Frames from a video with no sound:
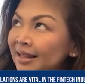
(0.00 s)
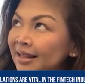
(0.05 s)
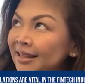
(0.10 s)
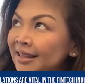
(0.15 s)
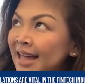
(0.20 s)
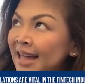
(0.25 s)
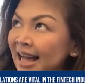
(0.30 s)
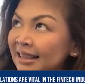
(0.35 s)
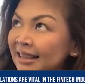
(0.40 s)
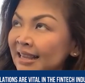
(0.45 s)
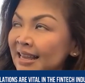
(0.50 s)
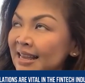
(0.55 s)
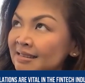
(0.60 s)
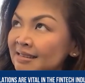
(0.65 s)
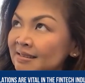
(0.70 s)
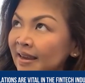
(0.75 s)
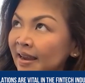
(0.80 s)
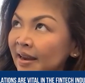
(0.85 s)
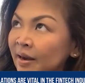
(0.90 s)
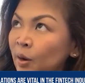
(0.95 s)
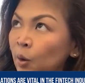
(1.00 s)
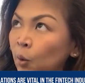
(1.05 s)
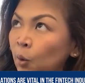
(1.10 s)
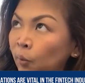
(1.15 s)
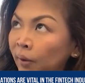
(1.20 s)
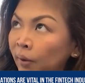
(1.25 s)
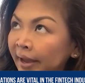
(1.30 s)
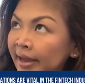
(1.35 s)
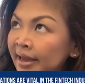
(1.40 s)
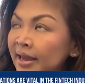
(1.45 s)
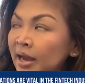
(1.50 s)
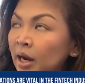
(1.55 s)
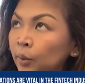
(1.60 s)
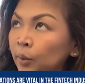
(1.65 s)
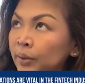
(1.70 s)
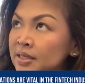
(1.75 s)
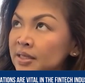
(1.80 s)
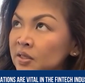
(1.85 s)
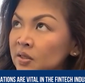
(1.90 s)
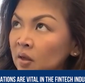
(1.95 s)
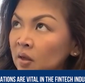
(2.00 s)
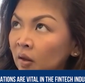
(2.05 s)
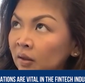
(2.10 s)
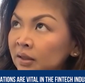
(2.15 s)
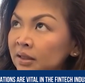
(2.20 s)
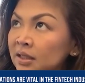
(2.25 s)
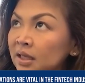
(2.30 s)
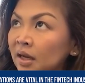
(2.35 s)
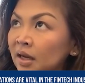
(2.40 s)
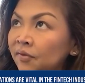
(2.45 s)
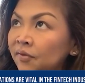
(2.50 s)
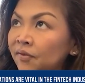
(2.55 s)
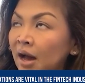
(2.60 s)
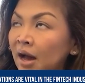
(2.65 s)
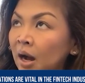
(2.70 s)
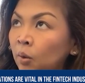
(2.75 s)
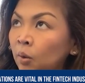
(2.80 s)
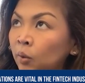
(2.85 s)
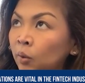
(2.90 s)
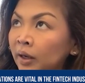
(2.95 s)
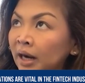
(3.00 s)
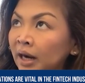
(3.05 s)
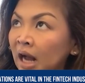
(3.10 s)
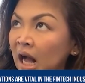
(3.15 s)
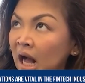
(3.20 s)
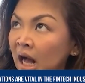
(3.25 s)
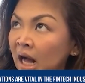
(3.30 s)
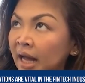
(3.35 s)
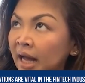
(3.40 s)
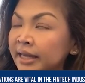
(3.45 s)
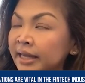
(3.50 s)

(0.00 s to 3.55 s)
that is, in a way, a result of our high